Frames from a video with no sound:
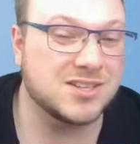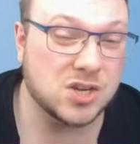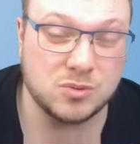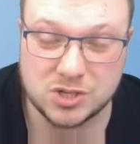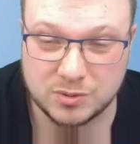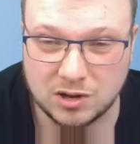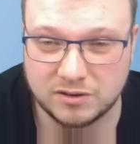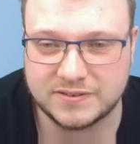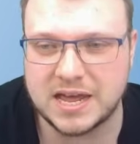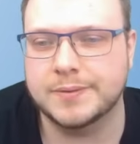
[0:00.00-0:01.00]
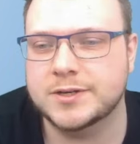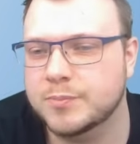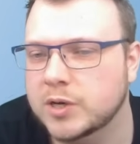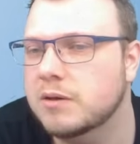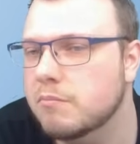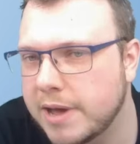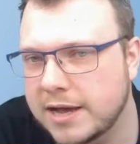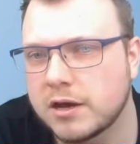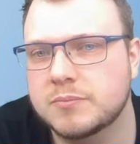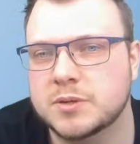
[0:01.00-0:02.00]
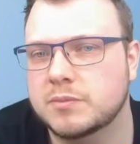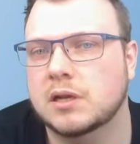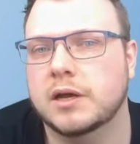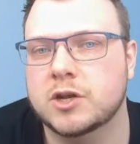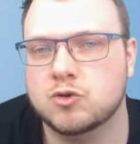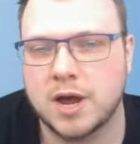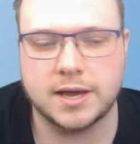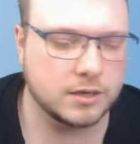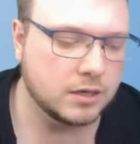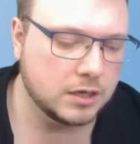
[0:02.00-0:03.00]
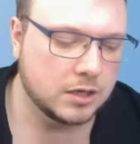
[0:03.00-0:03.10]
don't do a lot of damage, but can back up something like a dragon.